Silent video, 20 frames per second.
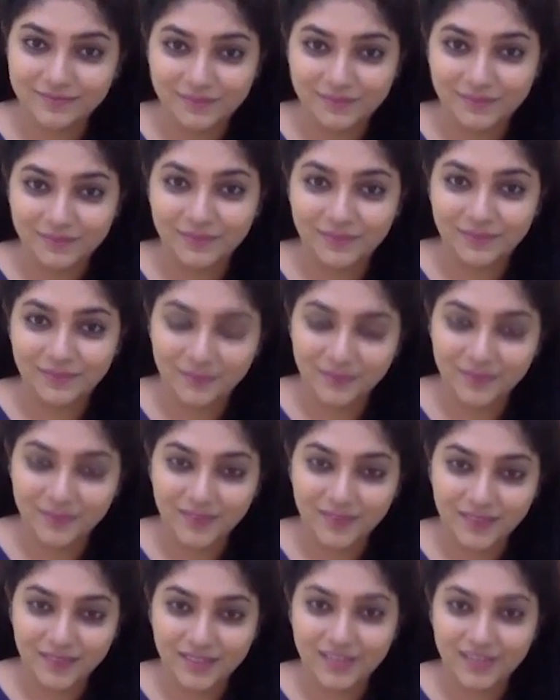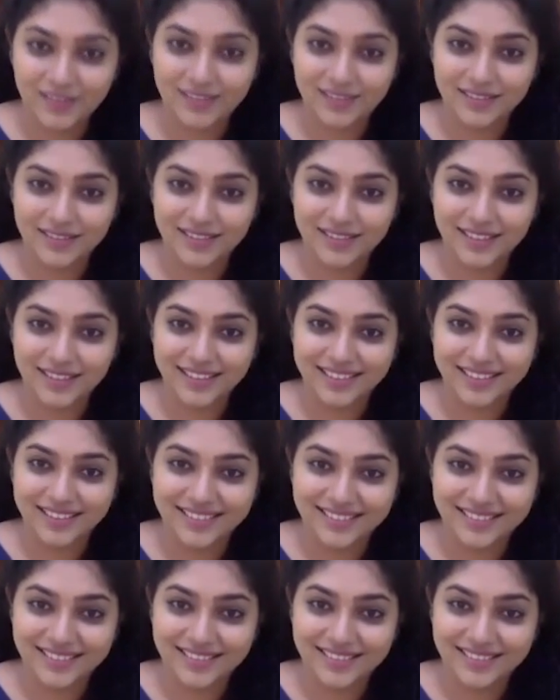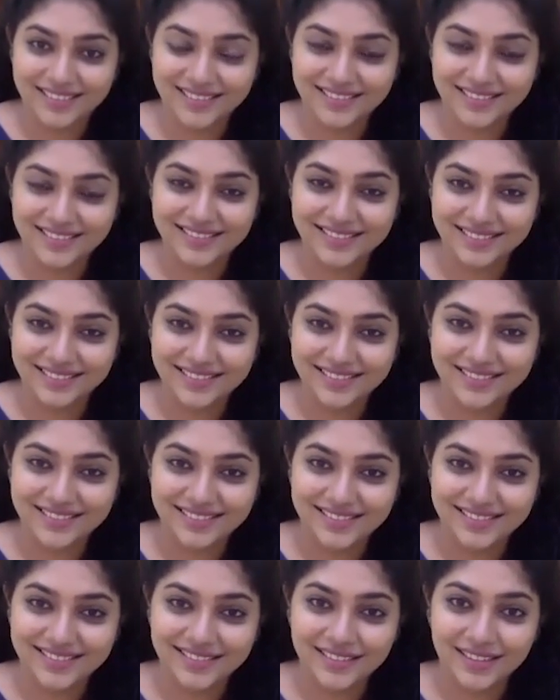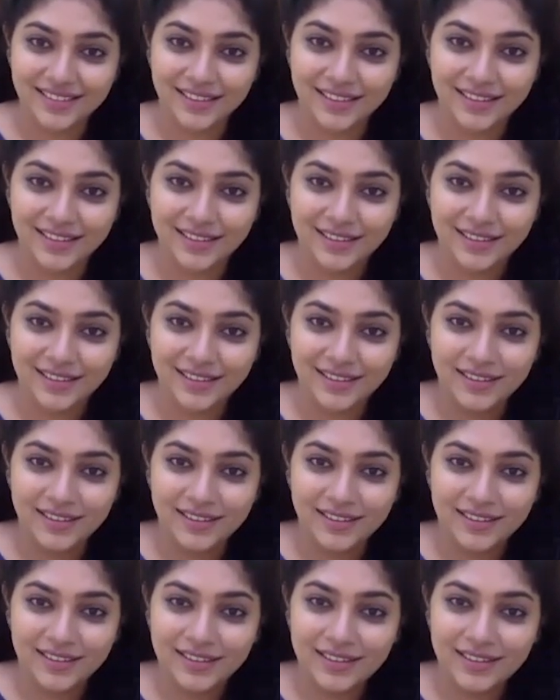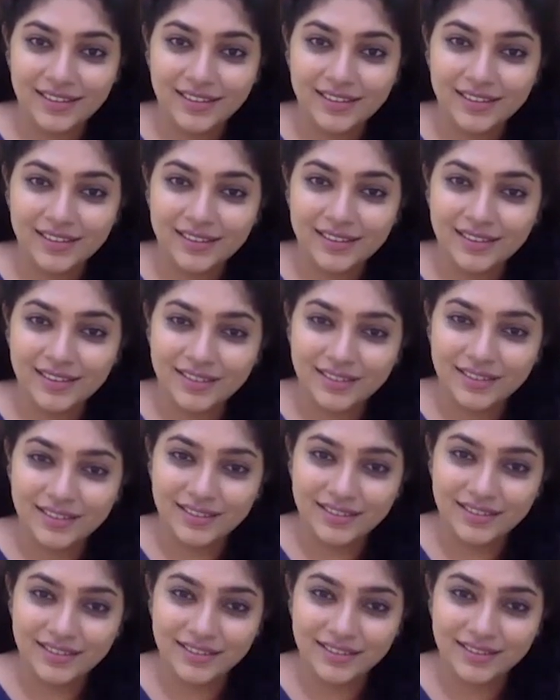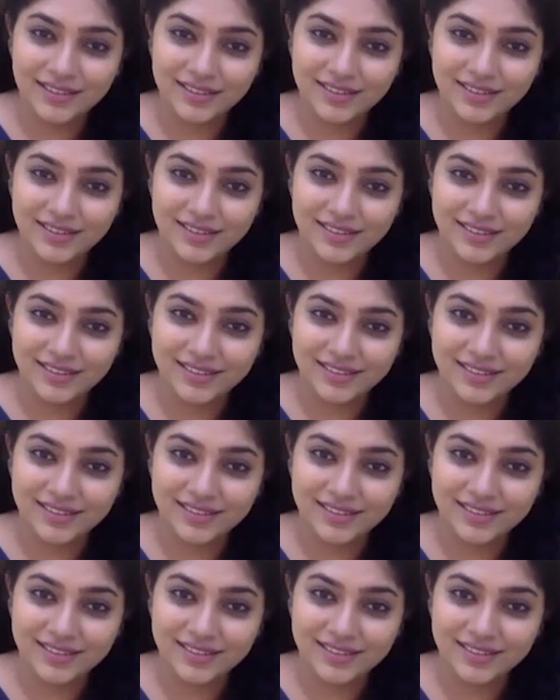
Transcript: (not speaking)